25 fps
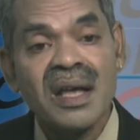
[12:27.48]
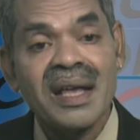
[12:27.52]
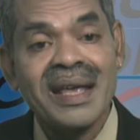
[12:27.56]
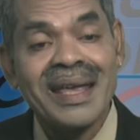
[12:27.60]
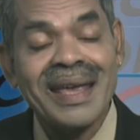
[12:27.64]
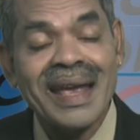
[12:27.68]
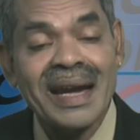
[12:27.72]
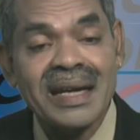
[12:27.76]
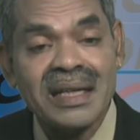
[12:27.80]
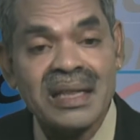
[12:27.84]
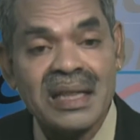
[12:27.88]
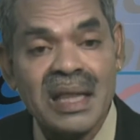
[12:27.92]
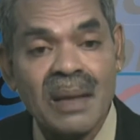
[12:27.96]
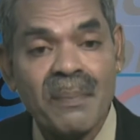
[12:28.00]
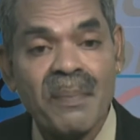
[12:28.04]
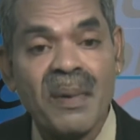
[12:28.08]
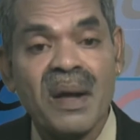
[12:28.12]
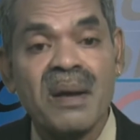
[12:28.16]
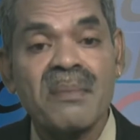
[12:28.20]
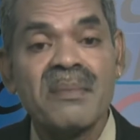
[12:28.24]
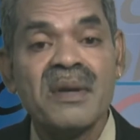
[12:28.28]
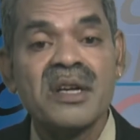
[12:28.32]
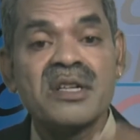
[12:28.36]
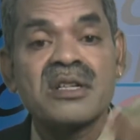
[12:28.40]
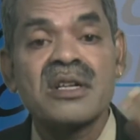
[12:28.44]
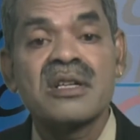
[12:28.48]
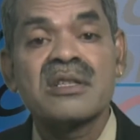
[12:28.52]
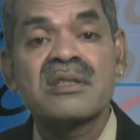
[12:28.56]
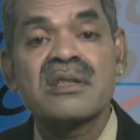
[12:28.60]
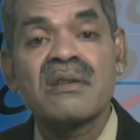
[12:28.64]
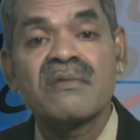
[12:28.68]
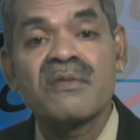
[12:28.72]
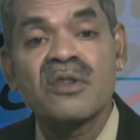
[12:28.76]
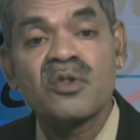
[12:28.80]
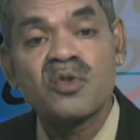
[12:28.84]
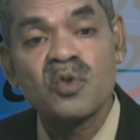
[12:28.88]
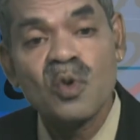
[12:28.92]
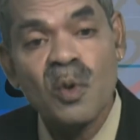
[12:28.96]
get the permissions
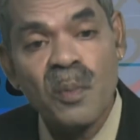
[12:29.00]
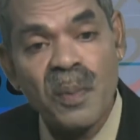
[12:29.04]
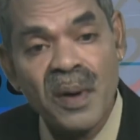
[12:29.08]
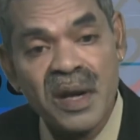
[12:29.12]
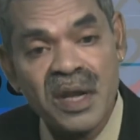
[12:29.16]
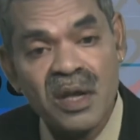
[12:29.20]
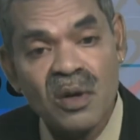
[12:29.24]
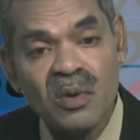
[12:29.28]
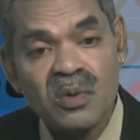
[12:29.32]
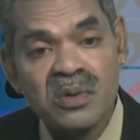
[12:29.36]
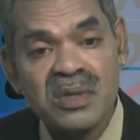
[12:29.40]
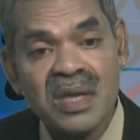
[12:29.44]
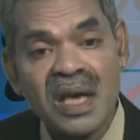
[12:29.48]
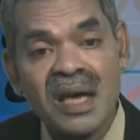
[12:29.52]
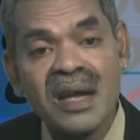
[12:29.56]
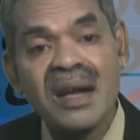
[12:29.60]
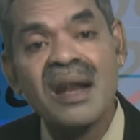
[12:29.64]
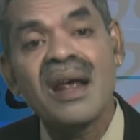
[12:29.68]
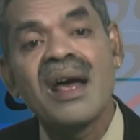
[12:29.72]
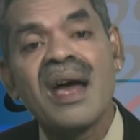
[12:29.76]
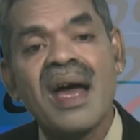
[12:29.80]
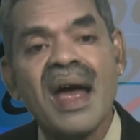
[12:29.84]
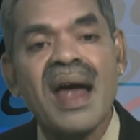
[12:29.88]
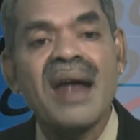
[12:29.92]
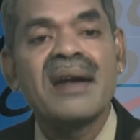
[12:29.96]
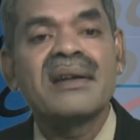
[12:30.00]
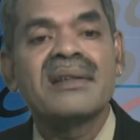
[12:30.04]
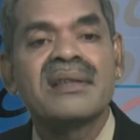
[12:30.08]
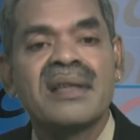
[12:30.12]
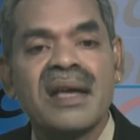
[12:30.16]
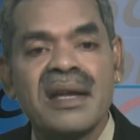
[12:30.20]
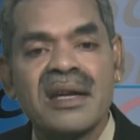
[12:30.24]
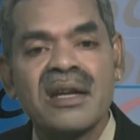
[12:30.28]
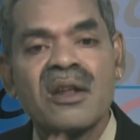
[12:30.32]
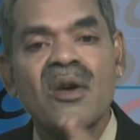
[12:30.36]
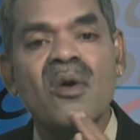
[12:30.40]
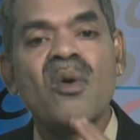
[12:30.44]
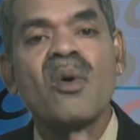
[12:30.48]
of the super user, and
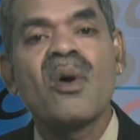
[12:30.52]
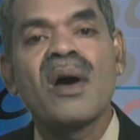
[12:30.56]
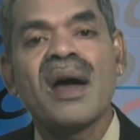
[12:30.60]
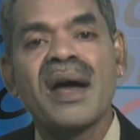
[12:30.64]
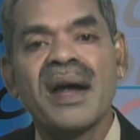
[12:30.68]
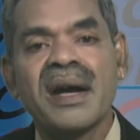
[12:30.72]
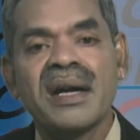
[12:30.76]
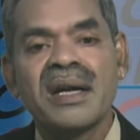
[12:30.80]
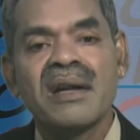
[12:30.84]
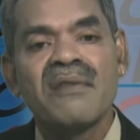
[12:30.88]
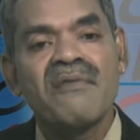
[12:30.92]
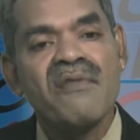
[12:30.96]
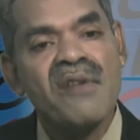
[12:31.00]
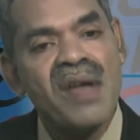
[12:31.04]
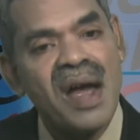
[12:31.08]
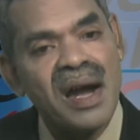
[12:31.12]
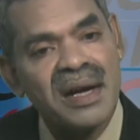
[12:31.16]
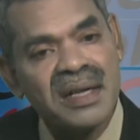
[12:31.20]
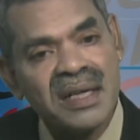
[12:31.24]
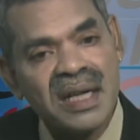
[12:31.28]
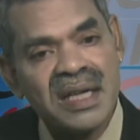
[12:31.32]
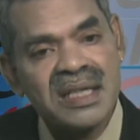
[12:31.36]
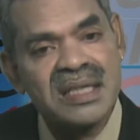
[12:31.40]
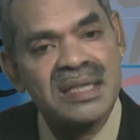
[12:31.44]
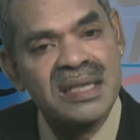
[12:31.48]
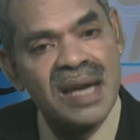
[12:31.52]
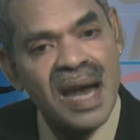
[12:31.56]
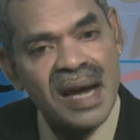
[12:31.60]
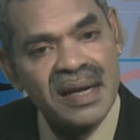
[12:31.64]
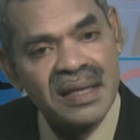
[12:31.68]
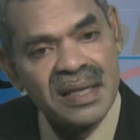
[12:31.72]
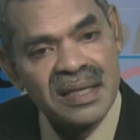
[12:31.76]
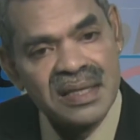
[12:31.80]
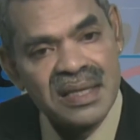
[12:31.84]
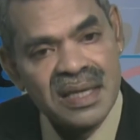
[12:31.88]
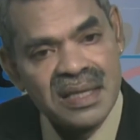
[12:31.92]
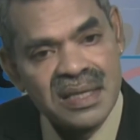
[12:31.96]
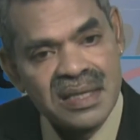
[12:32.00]
then go ahead. If we understand
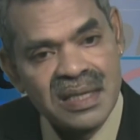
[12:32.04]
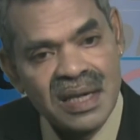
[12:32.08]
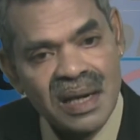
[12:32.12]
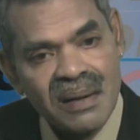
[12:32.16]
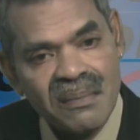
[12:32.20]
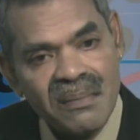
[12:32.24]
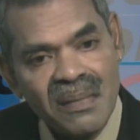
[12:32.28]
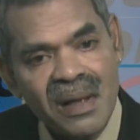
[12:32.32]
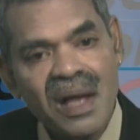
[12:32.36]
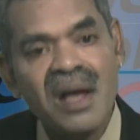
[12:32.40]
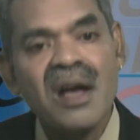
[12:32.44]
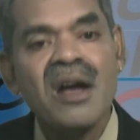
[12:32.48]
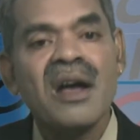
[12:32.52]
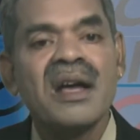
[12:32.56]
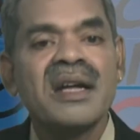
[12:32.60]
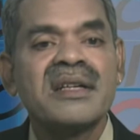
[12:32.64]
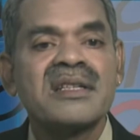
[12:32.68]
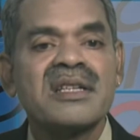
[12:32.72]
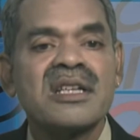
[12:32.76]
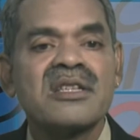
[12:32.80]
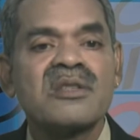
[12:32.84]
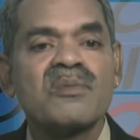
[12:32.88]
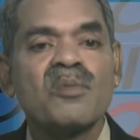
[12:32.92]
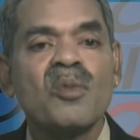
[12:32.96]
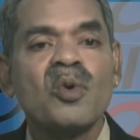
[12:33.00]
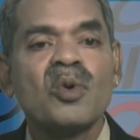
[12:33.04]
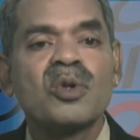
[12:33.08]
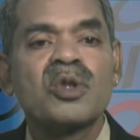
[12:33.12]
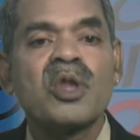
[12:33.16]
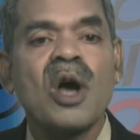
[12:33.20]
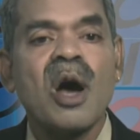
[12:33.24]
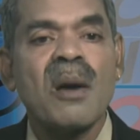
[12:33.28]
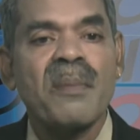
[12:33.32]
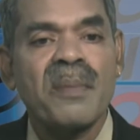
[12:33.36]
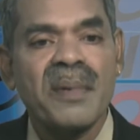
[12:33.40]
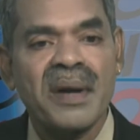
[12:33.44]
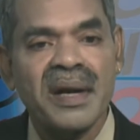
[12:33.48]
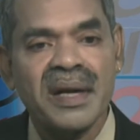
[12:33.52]
the system, it is a smooth
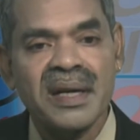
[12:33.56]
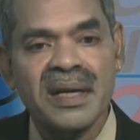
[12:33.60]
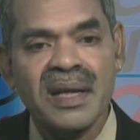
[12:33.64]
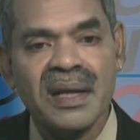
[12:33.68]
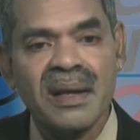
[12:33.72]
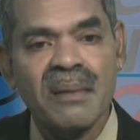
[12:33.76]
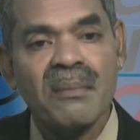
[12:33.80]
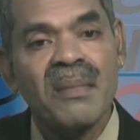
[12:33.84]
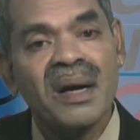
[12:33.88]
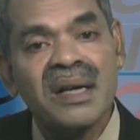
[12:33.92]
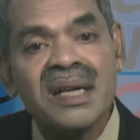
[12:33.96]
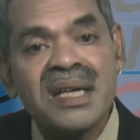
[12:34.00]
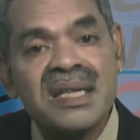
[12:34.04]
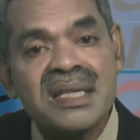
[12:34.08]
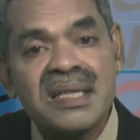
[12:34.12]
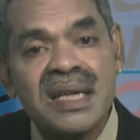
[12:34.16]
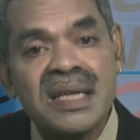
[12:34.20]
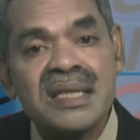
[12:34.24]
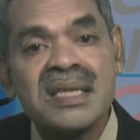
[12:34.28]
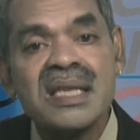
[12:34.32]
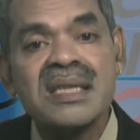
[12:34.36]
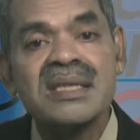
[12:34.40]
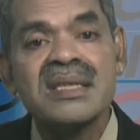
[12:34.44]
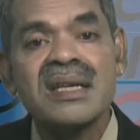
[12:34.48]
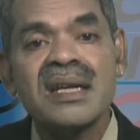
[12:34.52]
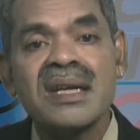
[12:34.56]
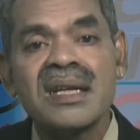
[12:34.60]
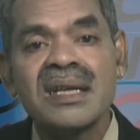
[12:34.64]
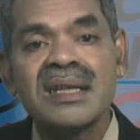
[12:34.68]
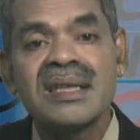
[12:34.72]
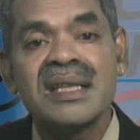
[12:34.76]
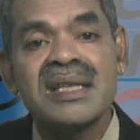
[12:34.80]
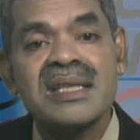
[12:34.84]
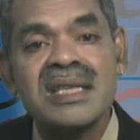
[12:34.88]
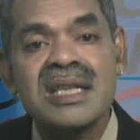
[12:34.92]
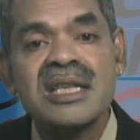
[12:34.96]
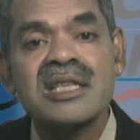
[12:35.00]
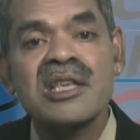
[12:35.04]
operating, but it is necessary.
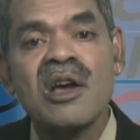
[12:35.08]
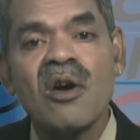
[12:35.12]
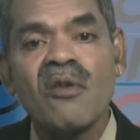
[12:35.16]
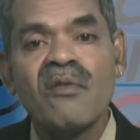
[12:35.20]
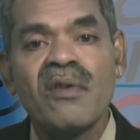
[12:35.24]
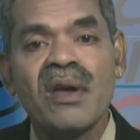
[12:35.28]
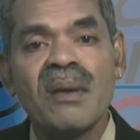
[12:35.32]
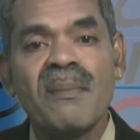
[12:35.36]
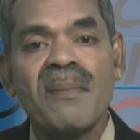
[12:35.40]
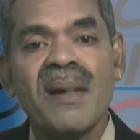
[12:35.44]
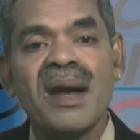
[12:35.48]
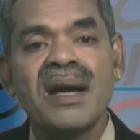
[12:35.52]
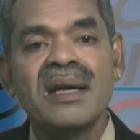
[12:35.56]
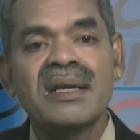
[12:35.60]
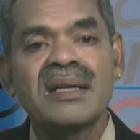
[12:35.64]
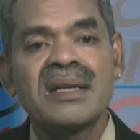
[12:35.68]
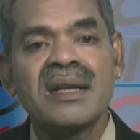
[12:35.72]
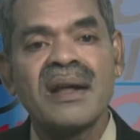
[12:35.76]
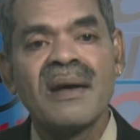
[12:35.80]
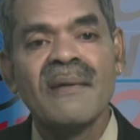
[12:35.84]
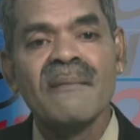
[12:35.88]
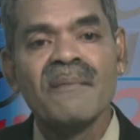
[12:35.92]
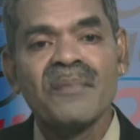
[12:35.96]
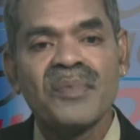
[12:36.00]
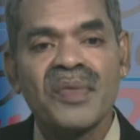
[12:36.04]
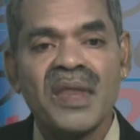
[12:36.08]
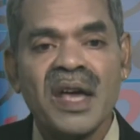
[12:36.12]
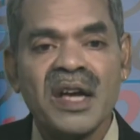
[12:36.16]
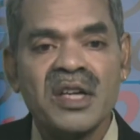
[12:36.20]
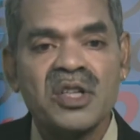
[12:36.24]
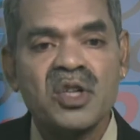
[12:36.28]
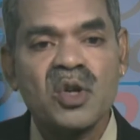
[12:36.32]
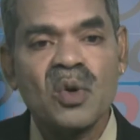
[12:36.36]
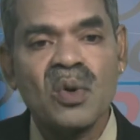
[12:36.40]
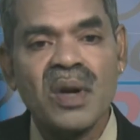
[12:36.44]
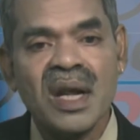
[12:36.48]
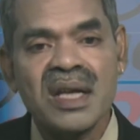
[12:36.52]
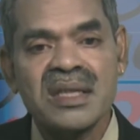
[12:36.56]
This is how we built the
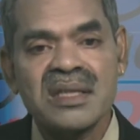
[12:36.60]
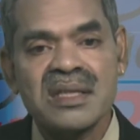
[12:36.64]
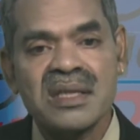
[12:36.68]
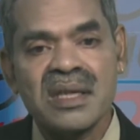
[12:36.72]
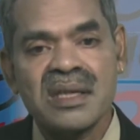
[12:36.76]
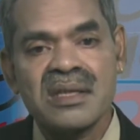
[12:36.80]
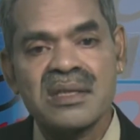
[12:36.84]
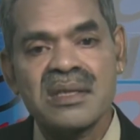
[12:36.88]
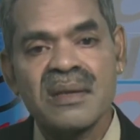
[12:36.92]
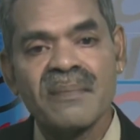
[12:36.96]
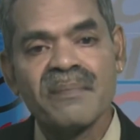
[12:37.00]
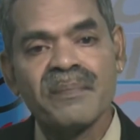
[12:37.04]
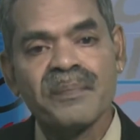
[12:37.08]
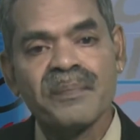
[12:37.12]
assurances.